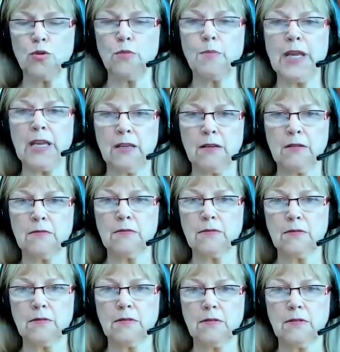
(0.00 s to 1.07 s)
to me.
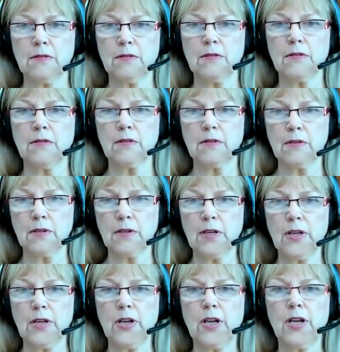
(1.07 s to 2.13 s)
Hmm.
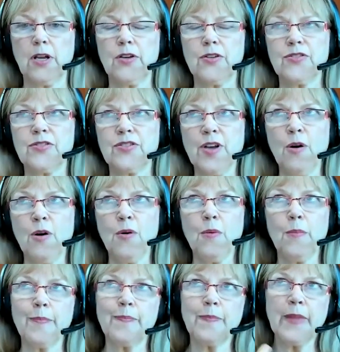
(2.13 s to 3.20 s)

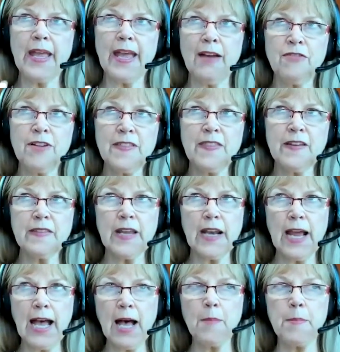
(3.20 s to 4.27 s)
So everything
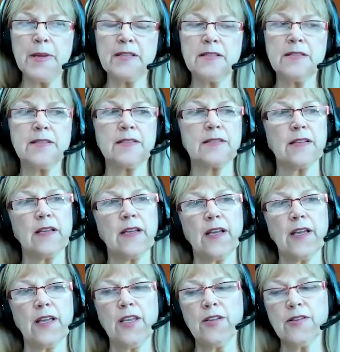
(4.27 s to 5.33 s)
that happens
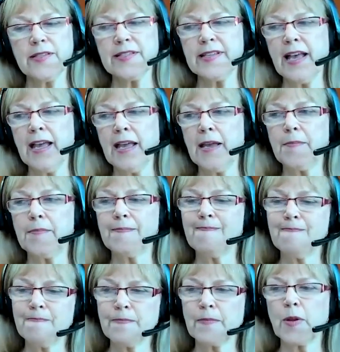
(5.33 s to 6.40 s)
you'll say,
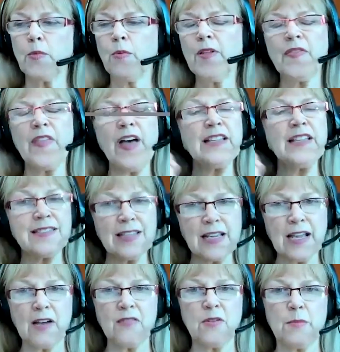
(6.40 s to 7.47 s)
well, that's the
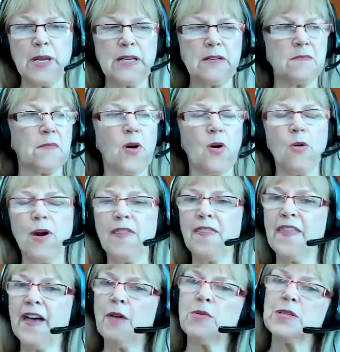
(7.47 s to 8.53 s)
government, or
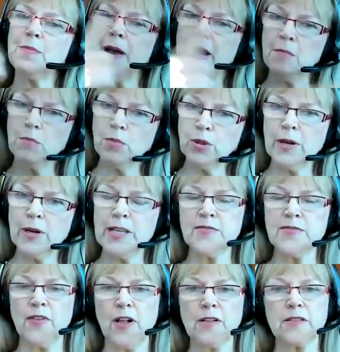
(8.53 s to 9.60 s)
that was my
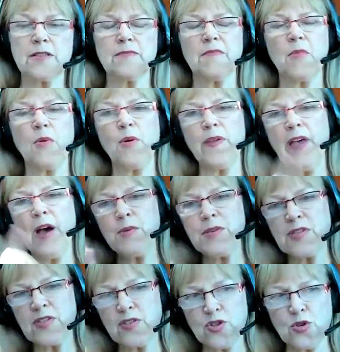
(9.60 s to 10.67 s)
employee's fault, or that
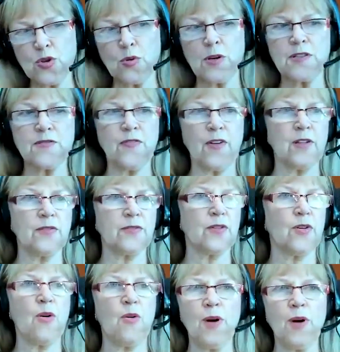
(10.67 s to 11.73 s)
was the store's fault,
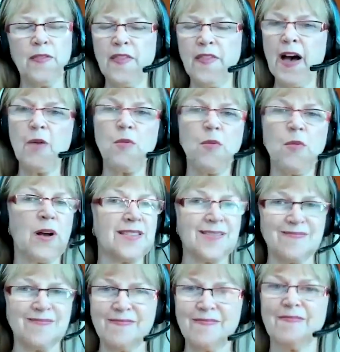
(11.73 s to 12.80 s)
or that
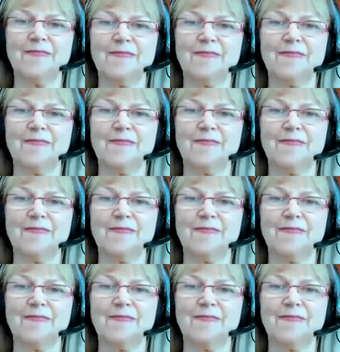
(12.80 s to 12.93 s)
was